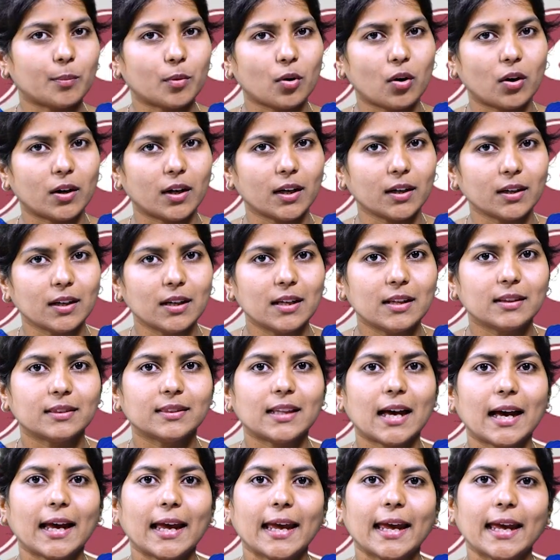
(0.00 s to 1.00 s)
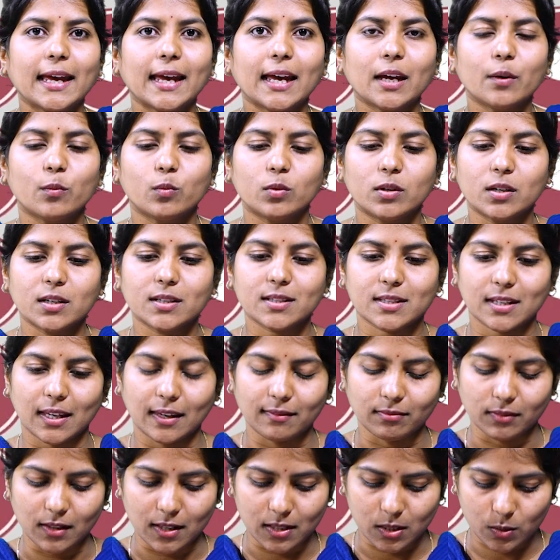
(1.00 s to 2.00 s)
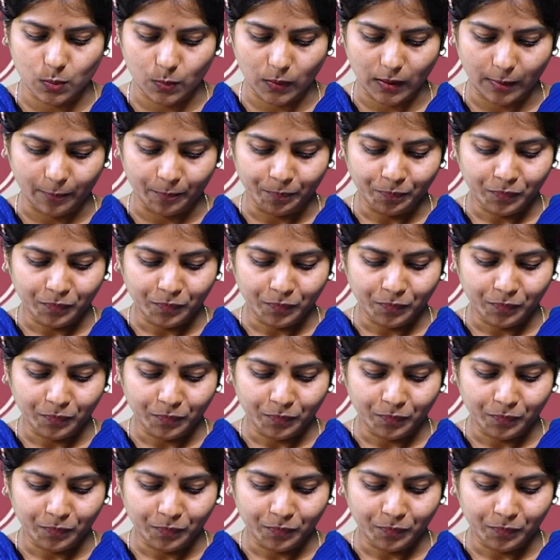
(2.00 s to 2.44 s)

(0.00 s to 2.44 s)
product, the AI works in this way.